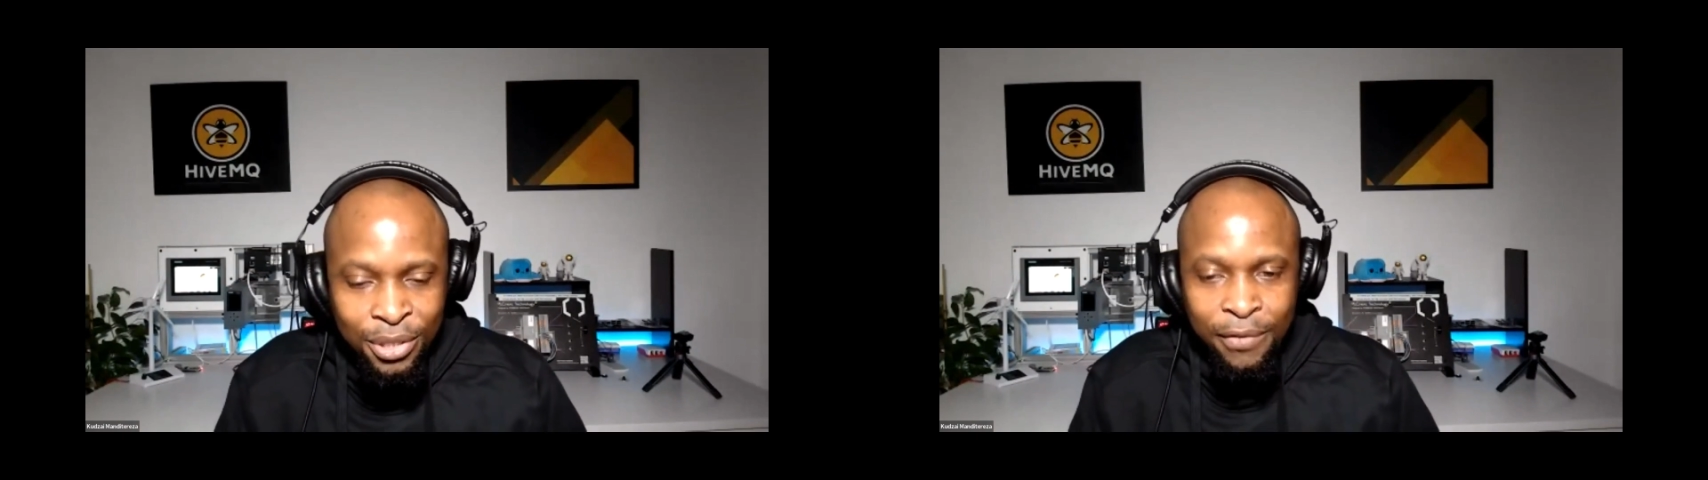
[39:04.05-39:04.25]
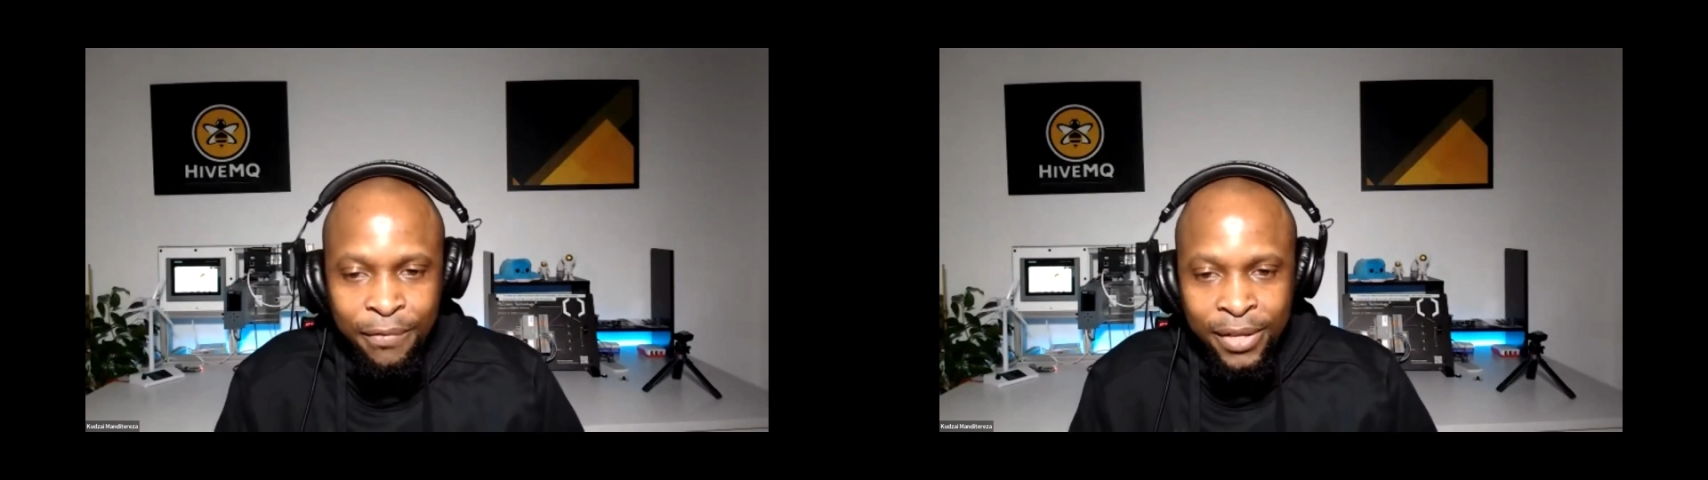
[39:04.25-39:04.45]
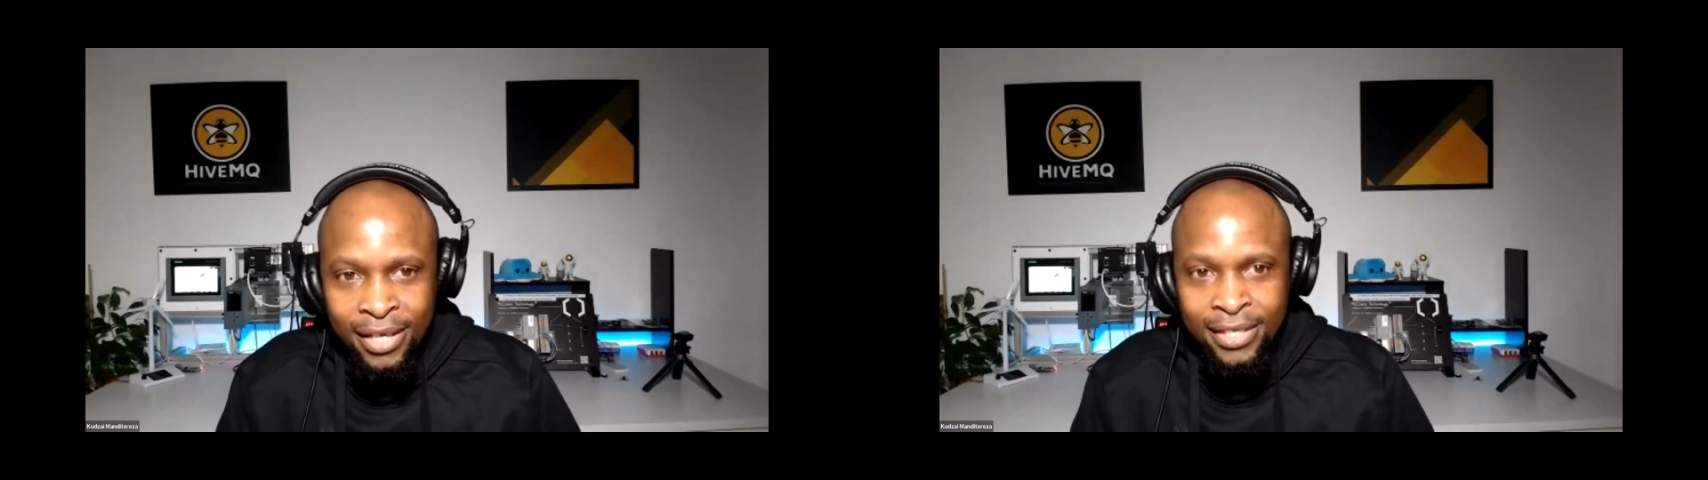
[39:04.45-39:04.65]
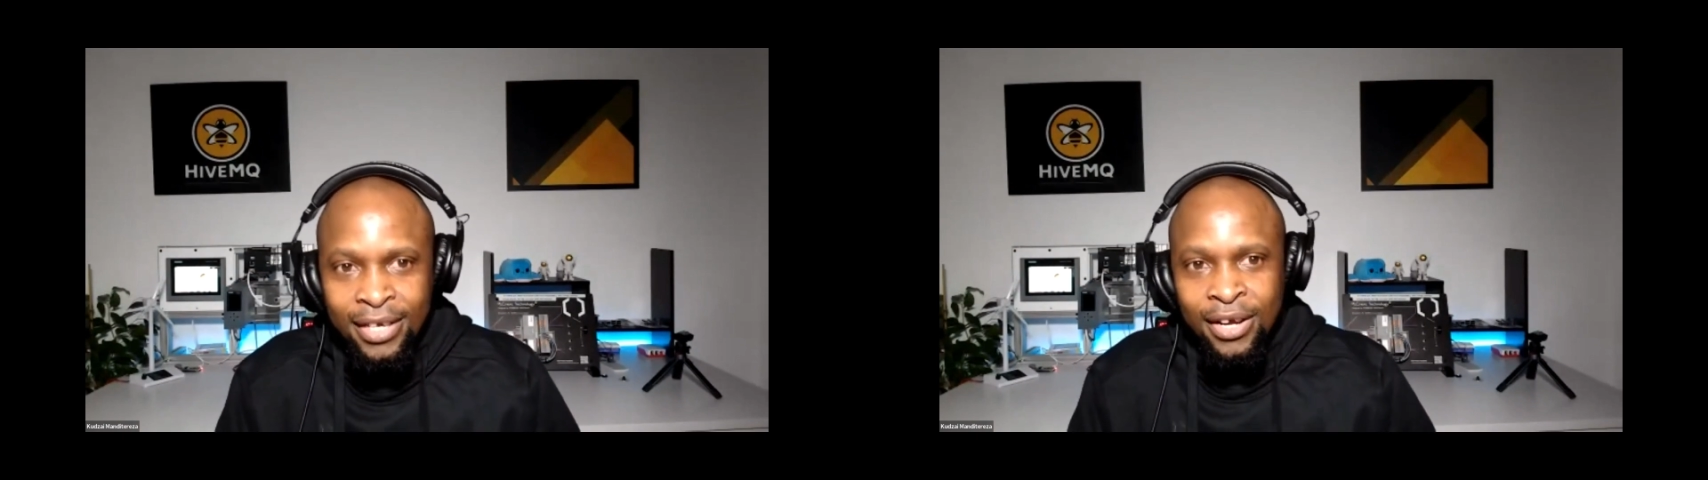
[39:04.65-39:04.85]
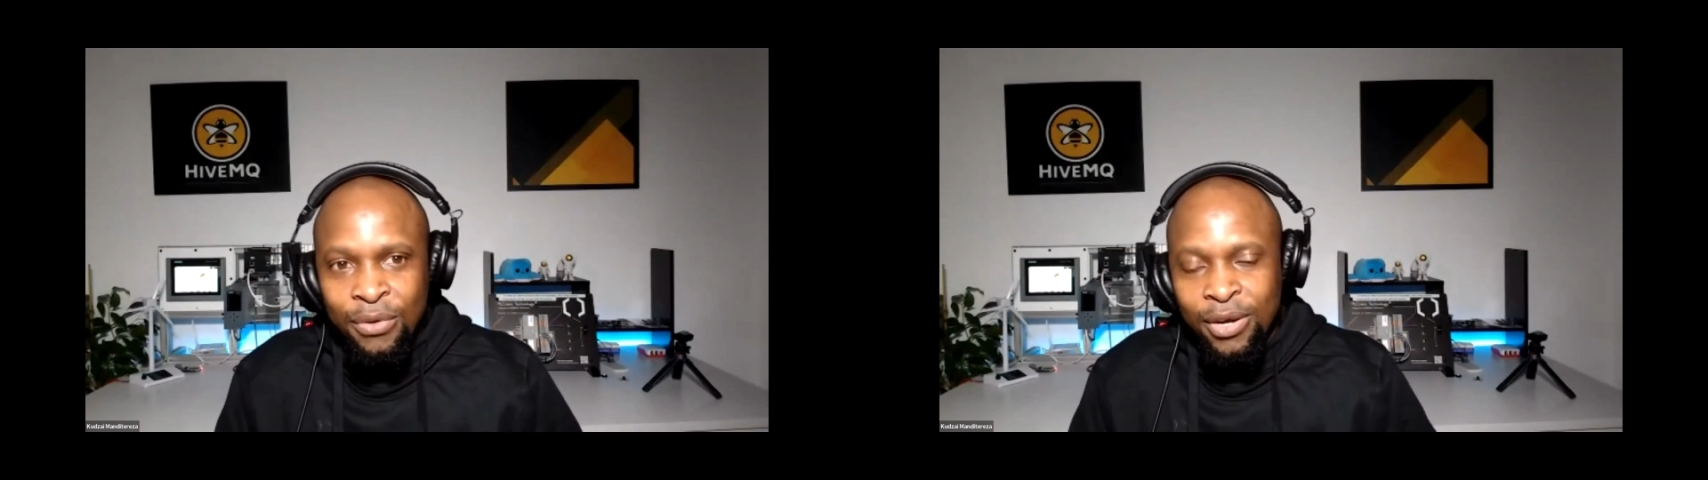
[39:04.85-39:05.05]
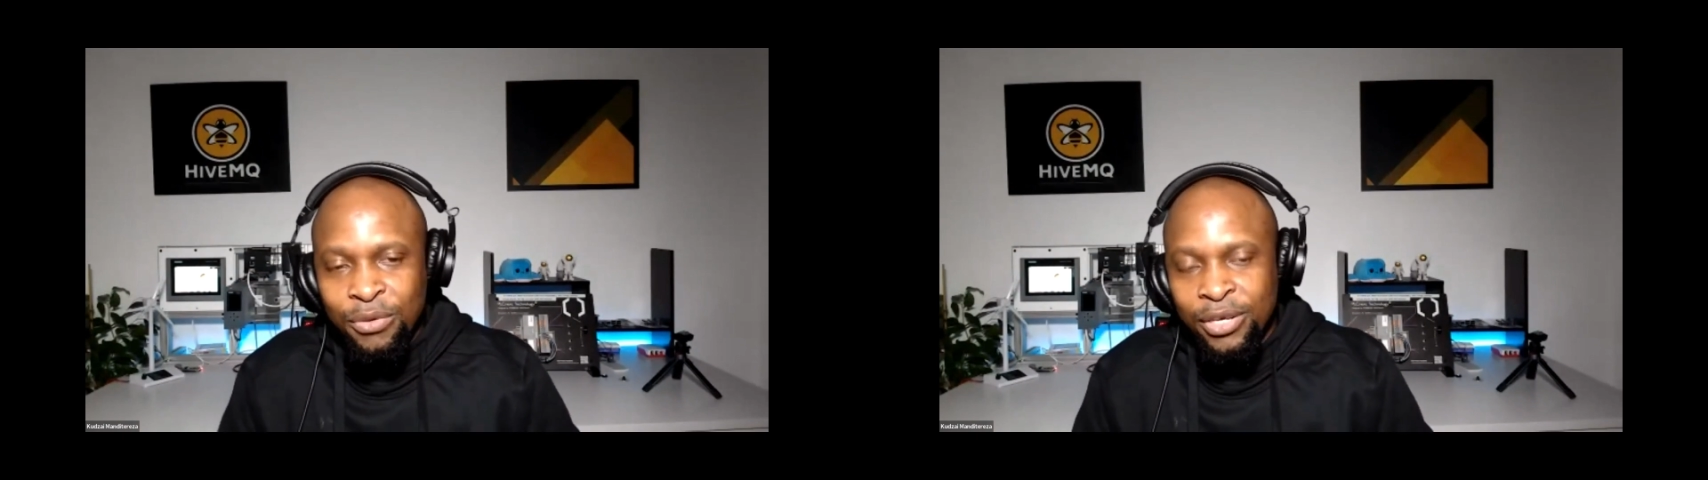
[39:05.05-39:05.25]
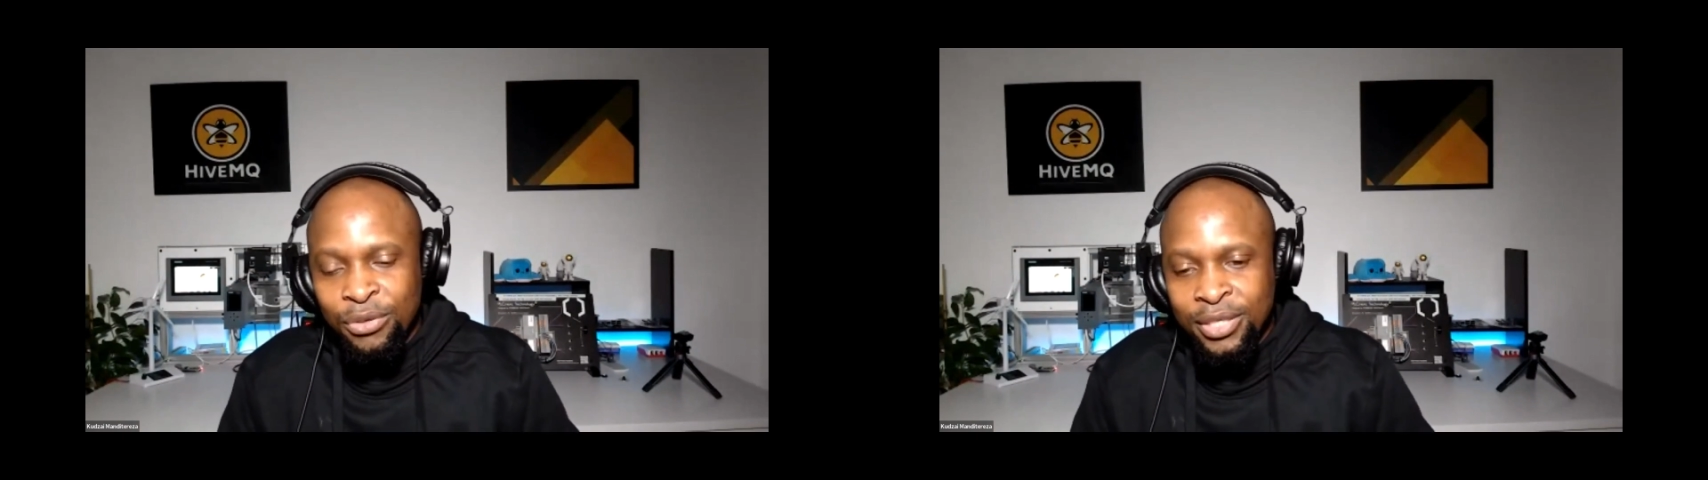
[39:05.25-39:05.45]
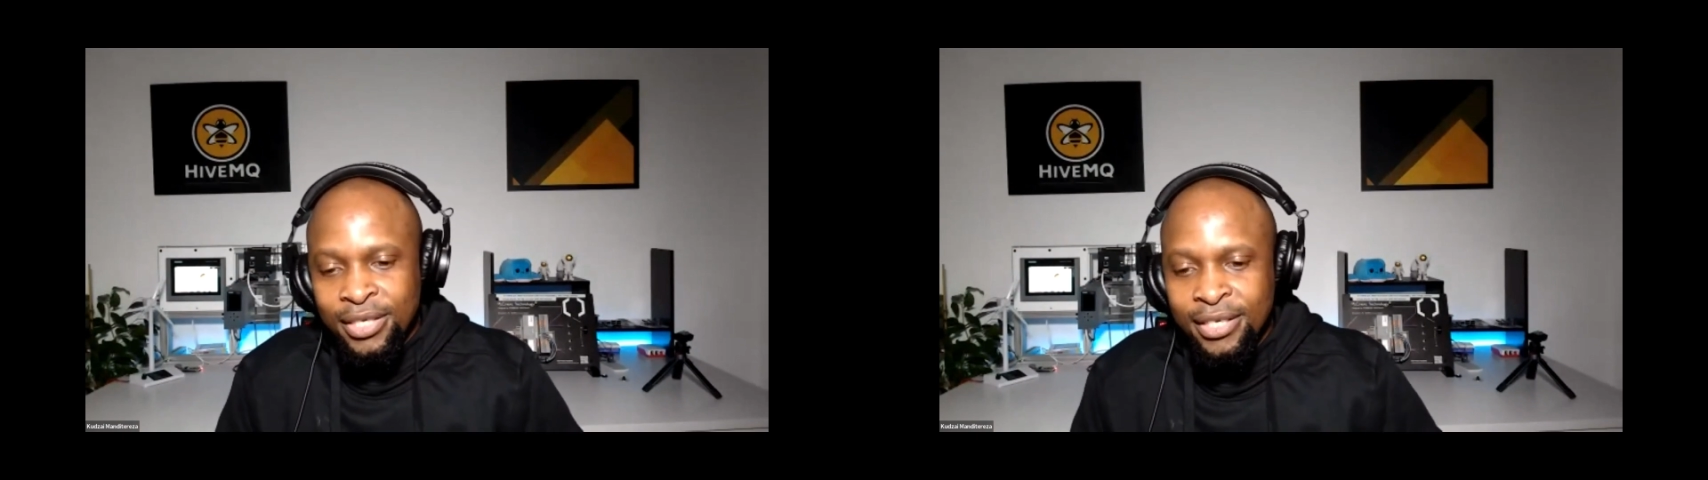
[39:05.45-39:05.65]
So for that, what we're
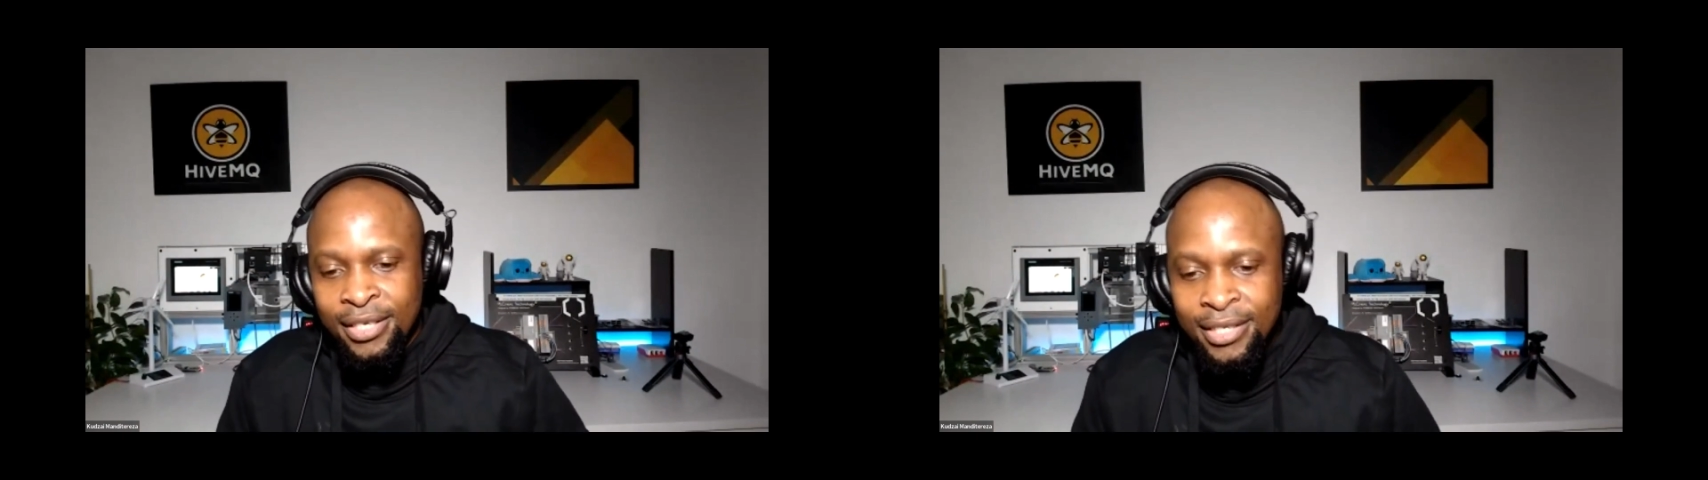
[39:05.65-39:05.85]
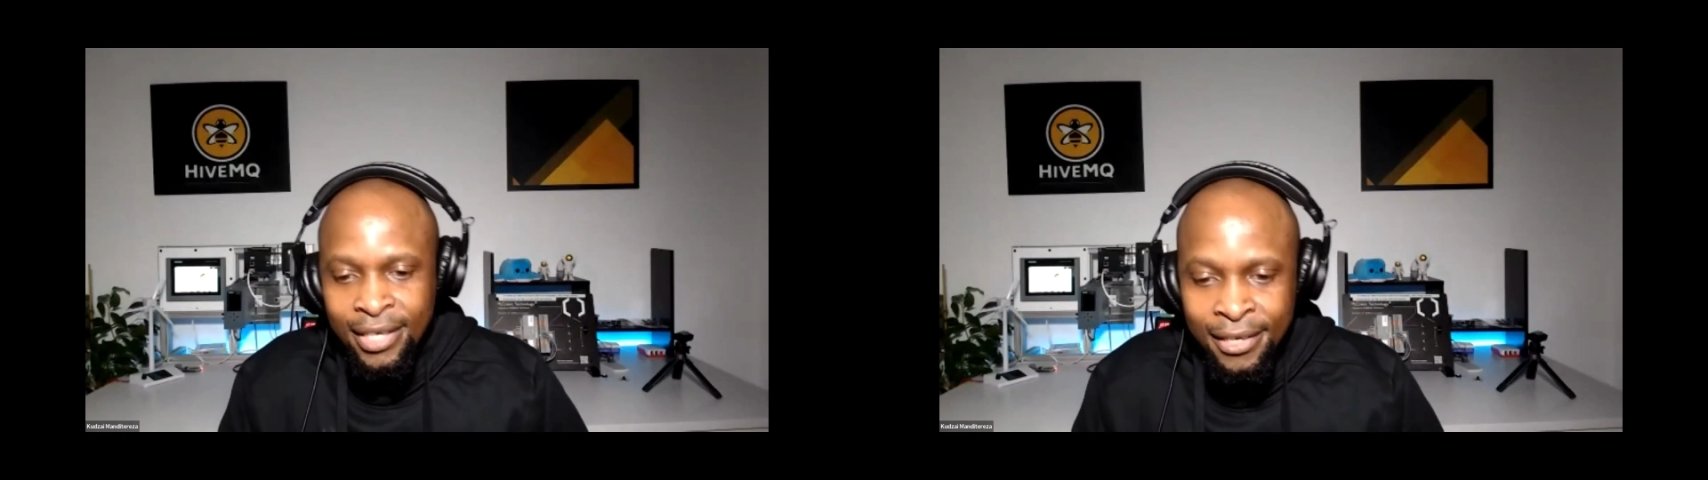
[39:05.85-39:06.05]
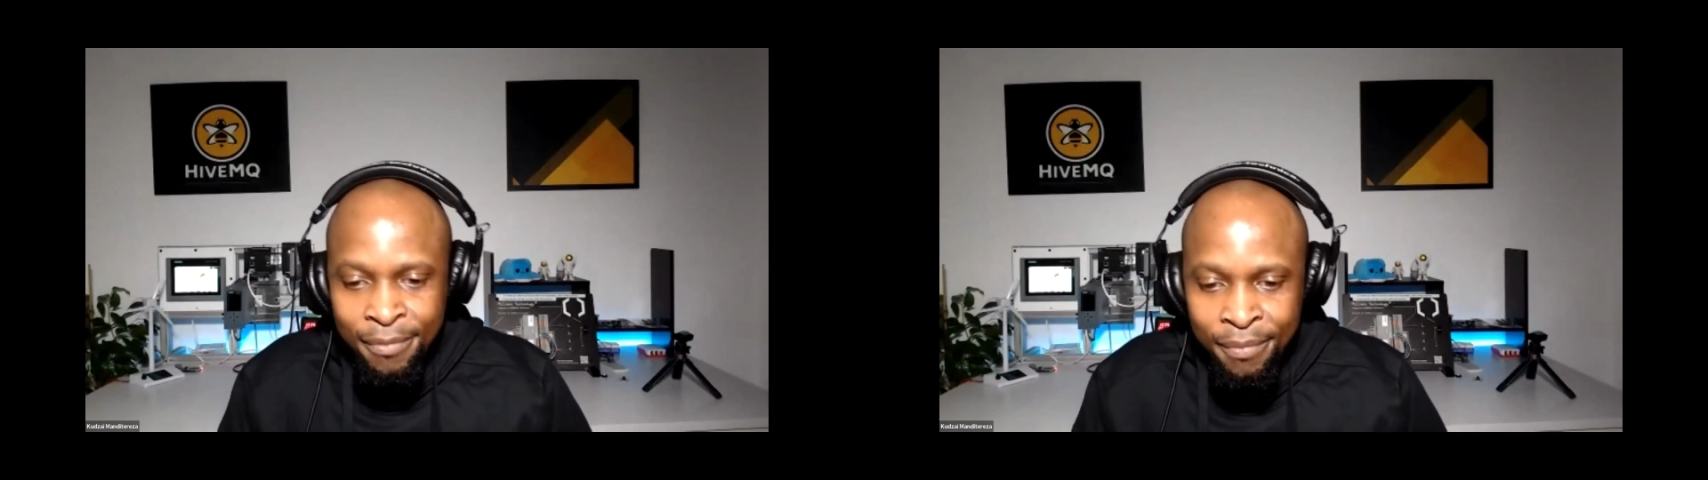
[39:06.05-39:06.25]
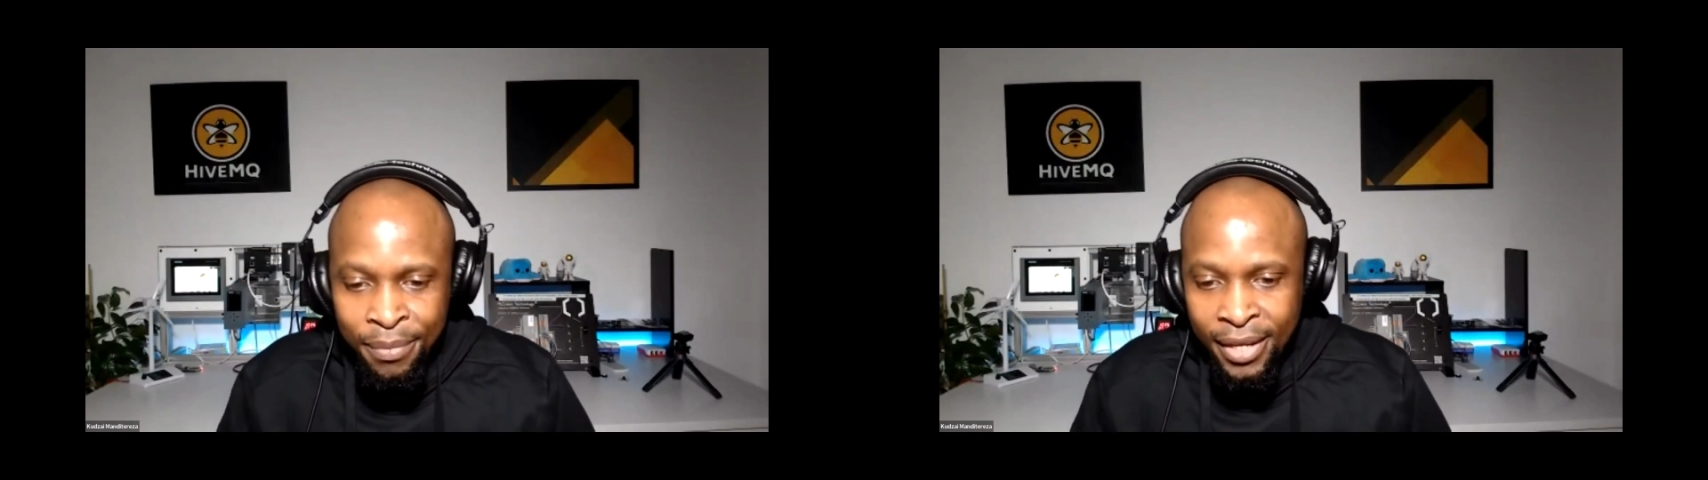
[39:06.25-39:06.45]
using is a